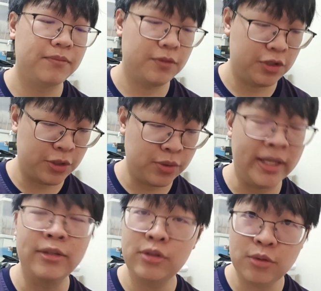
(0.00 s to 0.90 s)
you
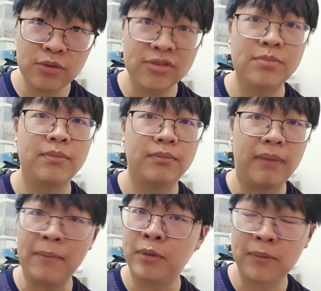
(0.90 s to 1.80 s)
can use my
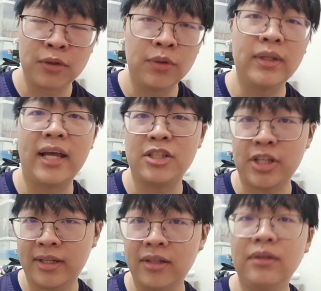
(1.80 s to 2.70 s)
promo code at
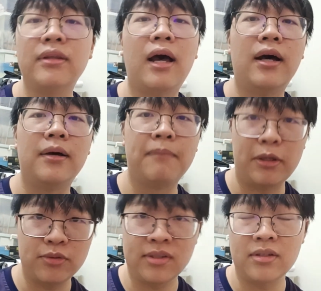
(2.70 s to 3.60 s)
checkout by
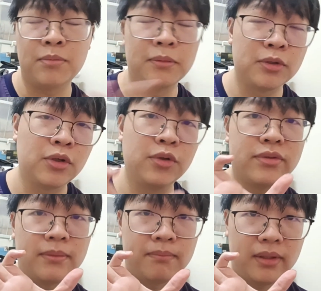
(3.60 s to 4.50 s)
using the promo code
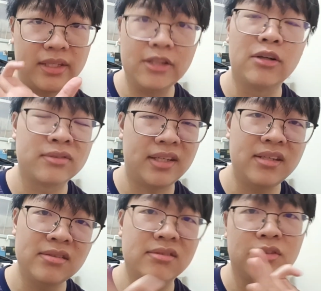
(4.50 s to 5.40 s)
ENOCHSAYS,
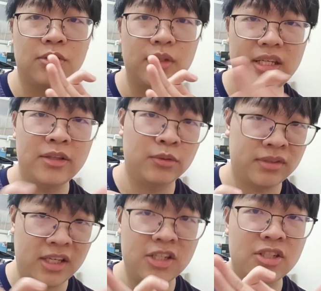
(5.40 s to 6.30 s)
so
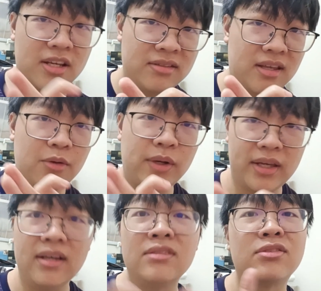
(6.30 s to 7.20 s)

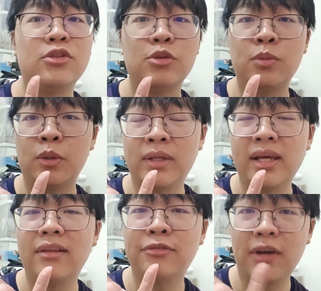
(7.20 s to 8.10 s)
ENOCHSAYS. You will
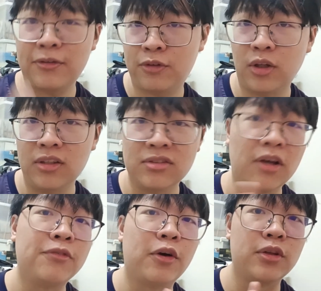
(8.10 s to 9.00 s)
get $5
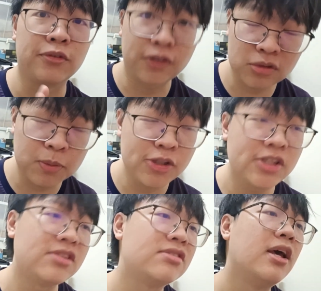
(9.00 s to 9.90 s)
off on your first
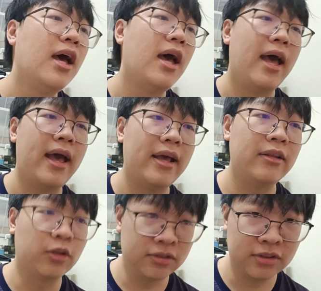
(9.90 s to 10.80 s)
purchase. And
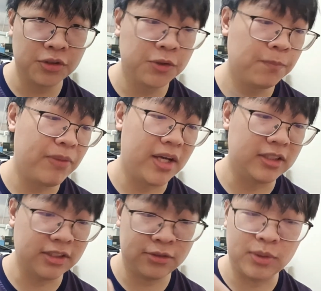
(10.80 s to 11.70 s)
also,
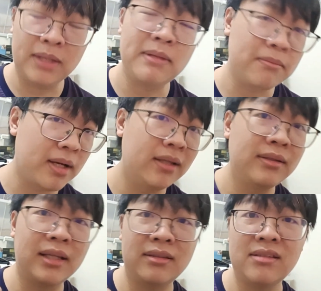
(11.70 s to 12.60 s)
just to keep in mind
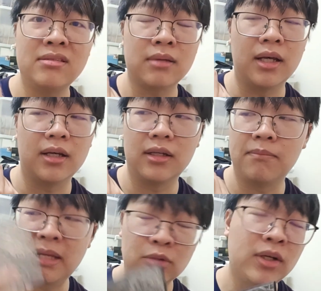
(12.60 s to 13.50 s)
that these
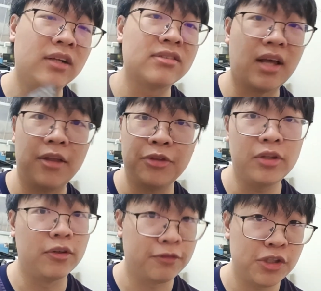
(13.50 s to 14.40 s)
metal cards are not
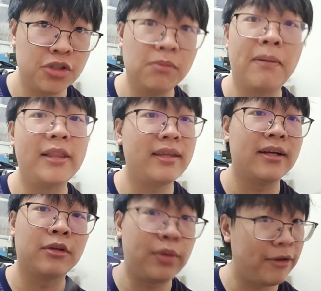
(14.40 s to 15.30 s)
official, but they are
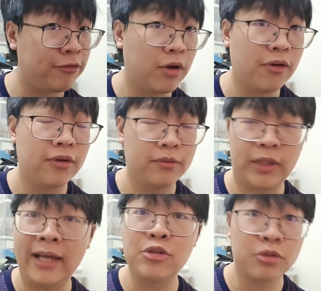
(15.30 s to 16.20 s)
great for
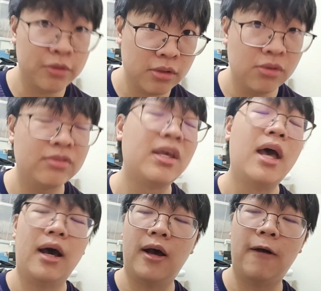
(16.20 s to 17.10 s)
casual use.
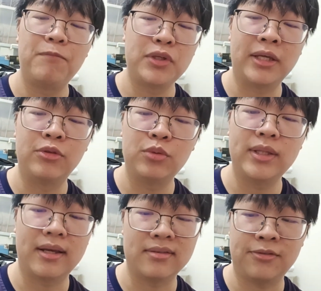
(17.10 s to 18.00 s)
You can do it
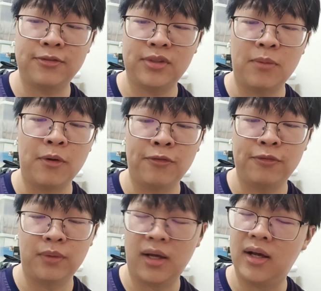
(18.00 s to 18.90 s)
as some
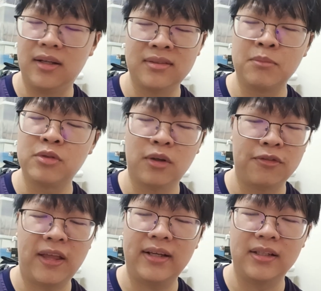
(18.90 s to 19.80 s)
sort of
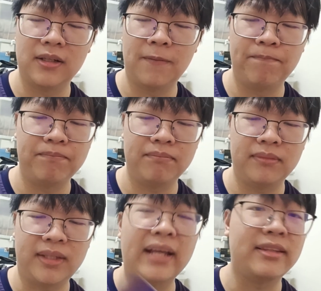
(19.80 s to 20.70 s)
like a
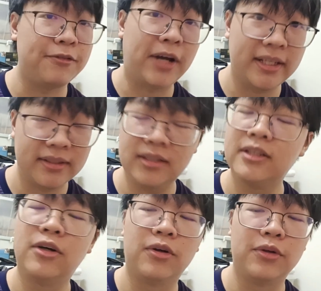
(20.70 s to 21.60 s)
deck divider,
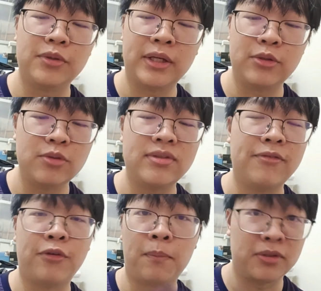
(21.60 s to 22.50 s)
or you can use it
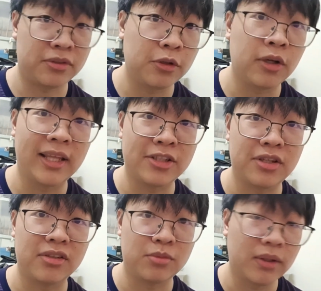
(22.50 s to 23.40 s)
for personal collection
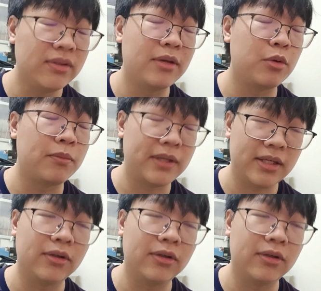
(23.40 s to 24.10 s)
as well. That would be